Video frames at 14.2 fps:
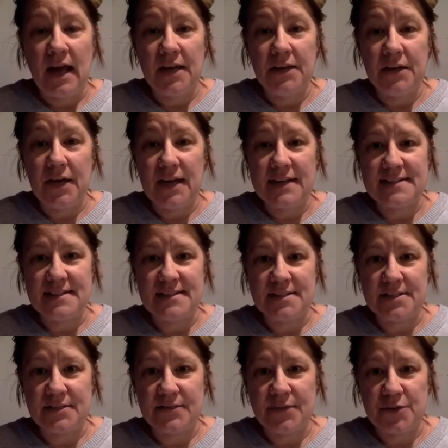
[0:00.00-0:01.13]
Hey you guys, this
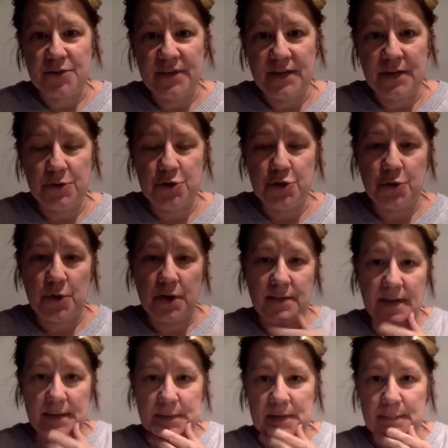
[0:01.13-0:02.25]
is the first video short
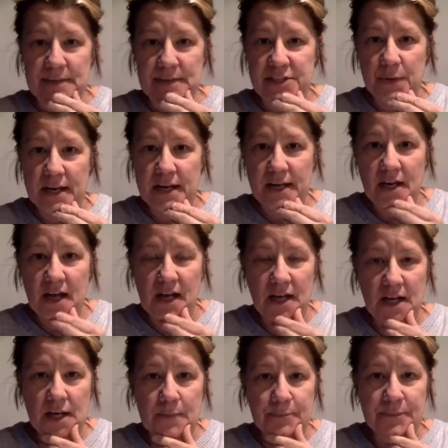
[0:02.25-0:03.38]
that I'm going to be doing,
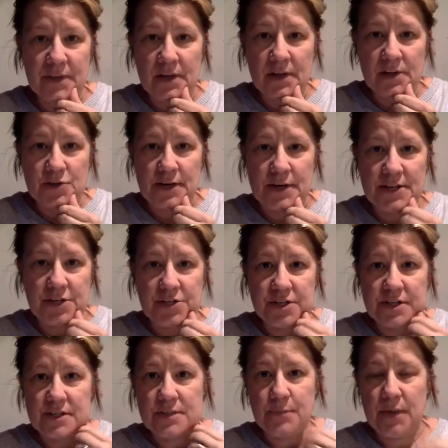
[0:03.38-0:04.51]
trying to
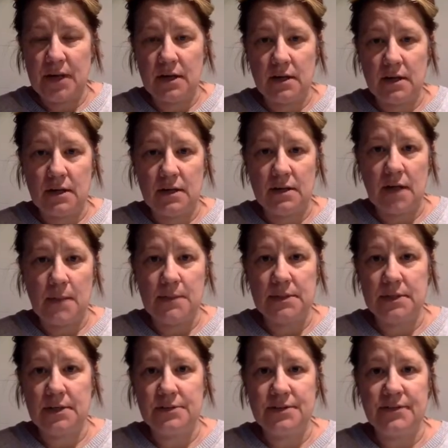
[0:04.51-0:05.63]
just pick a couple
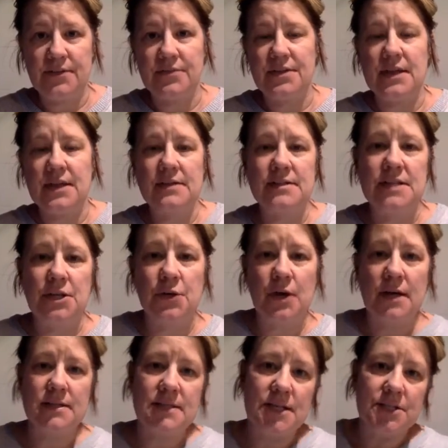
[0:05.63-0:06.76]
little different things that you
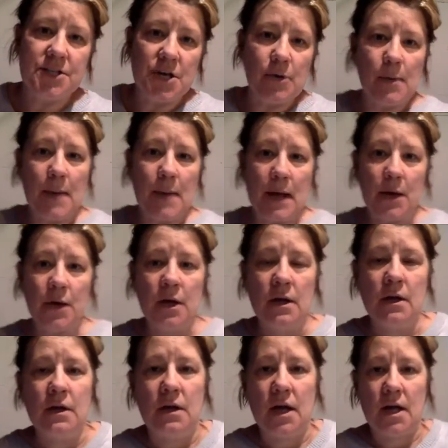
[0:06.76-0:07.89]
guys need to know about
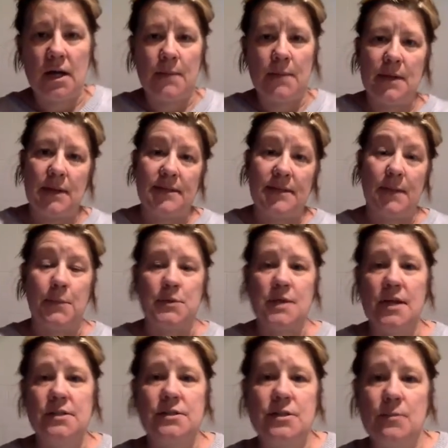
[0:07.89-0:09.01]
that
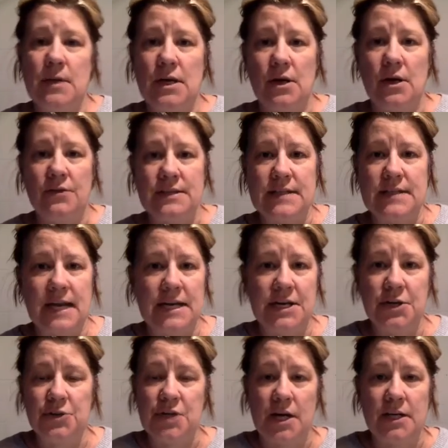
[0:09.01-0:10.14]
pertains to me authenticating
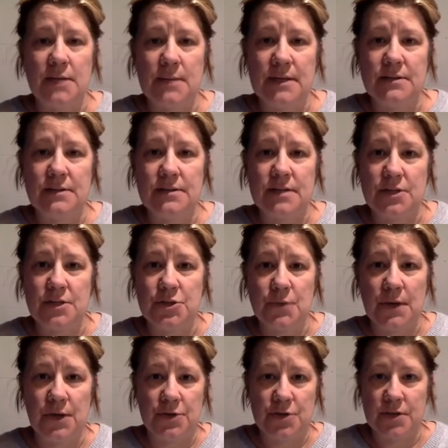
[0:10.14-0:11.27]
your documents and
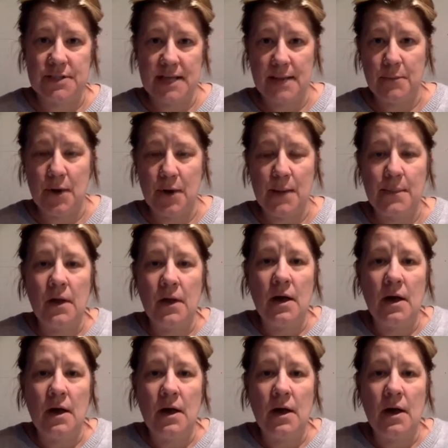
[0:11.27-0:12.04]
doing your dossier prep.